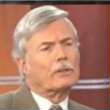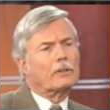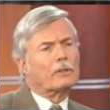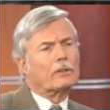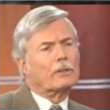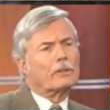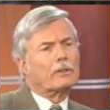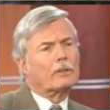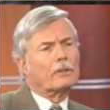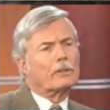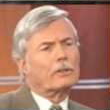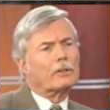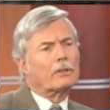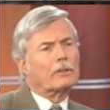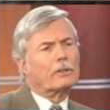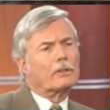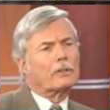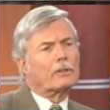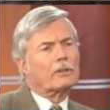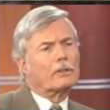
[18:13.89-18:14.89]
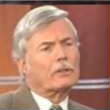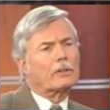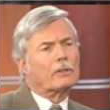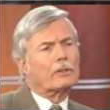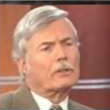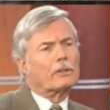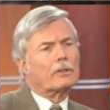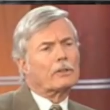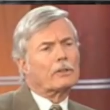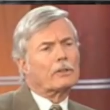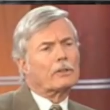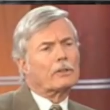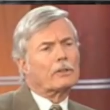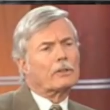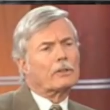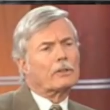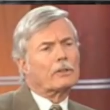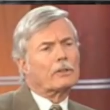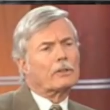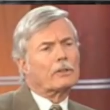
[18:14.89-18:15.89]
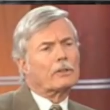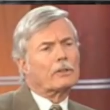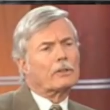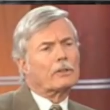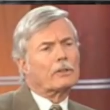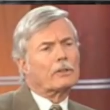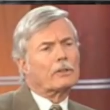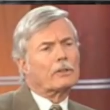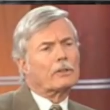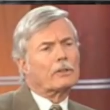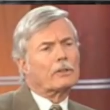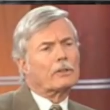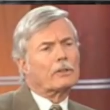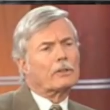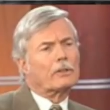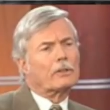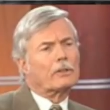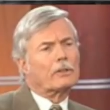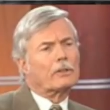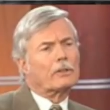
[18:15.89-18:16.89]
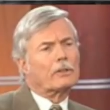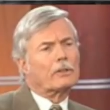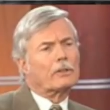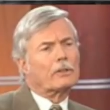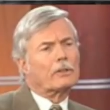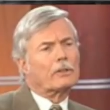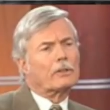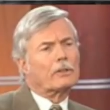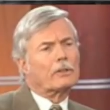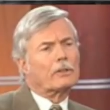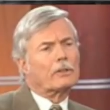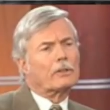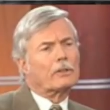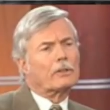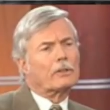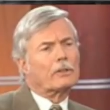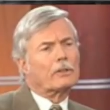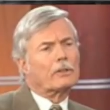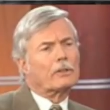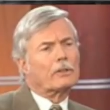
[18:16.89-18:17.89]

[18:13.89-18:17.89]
This is a still picture; no speech is visible.